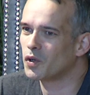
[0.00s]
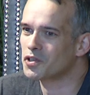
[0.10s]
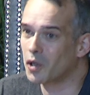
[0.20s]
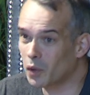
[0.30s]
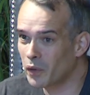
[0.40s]
the
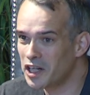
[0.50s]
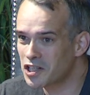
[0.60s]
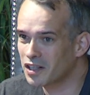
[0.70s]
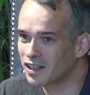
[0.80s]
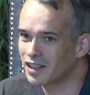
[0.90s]
language.
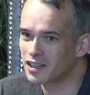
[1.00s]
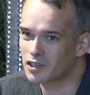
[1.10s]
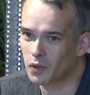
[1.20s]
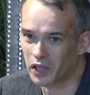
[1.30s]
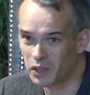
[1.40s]

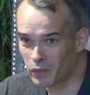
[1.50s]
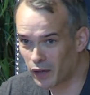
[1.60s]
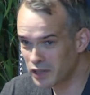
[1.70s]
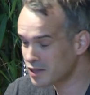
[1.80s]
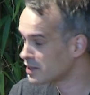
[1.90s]
So in
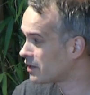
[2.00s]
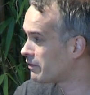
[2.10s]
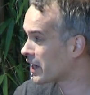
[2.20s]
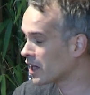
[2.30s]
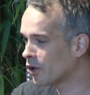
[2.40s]
Paris,
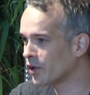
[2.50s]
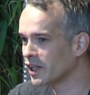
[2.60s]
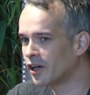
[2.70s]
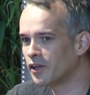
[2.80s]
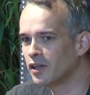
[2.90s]
very early
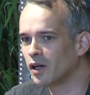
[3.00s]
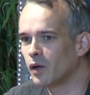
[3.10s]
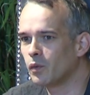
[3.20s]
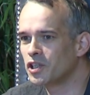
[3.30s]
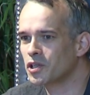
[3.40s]
on,
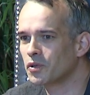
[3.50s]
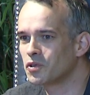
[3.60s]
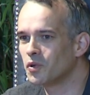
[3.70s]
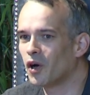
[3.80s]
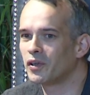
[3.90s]
we chose
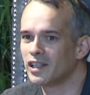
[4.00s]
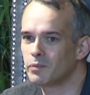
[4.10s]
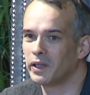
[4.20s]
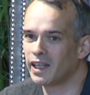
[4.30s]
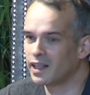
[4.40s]
to only
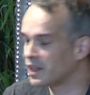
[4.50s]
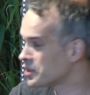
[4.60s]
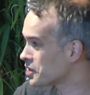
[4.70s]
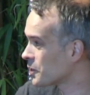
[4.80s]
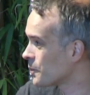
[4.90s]
speak English.